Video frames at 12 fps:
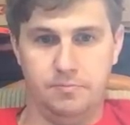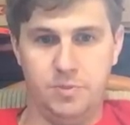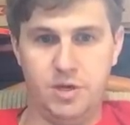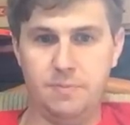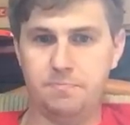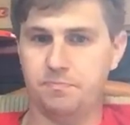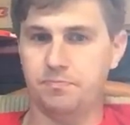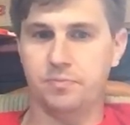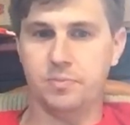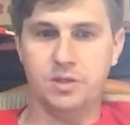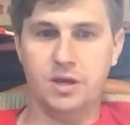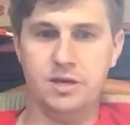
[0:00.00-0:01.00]
Yep.
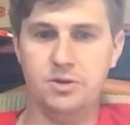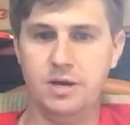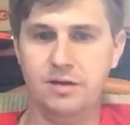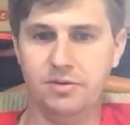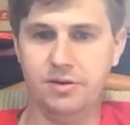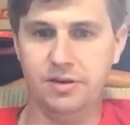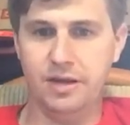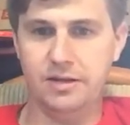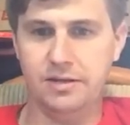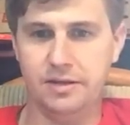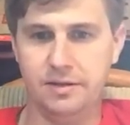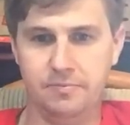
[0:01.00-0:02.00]
Hey, you have a good day,
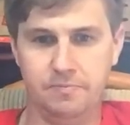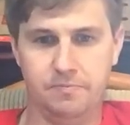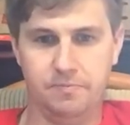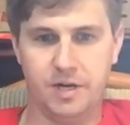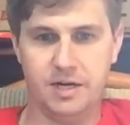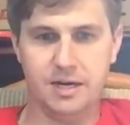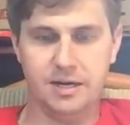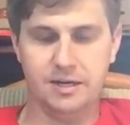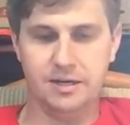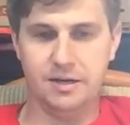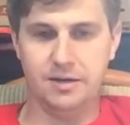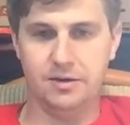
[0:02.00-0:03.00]
Tim. I got to
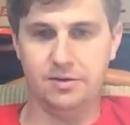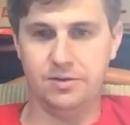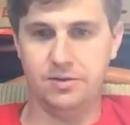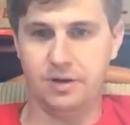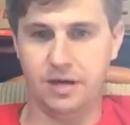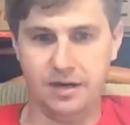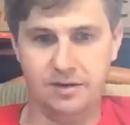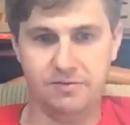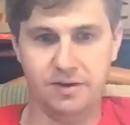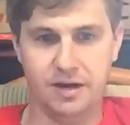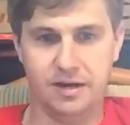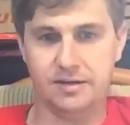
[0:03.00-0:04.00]
get out of here, too. I have
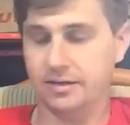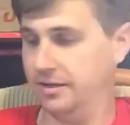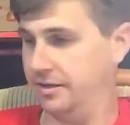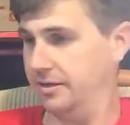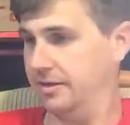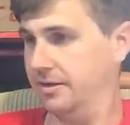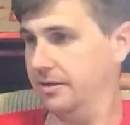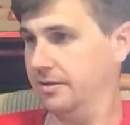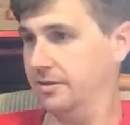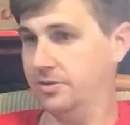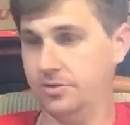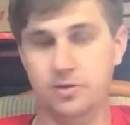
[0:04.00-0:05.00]
got to get
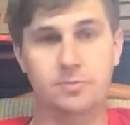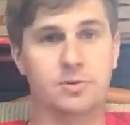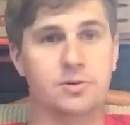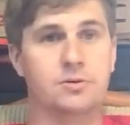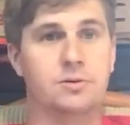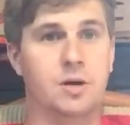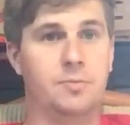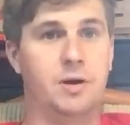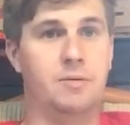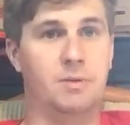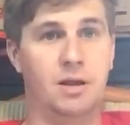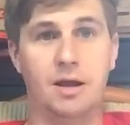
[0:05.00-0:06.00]
the Subaru up
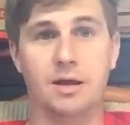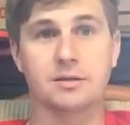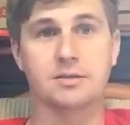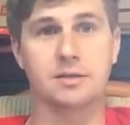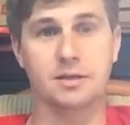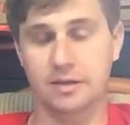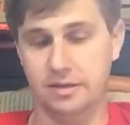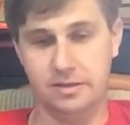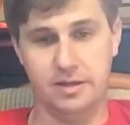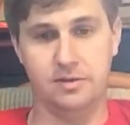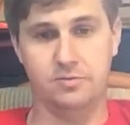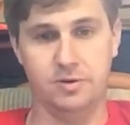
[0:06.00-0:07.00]
on blocks and get
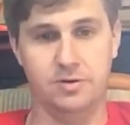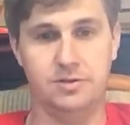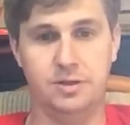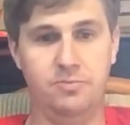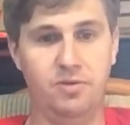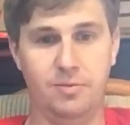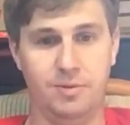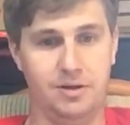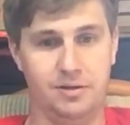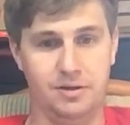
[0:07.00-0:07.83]
that rear subframe out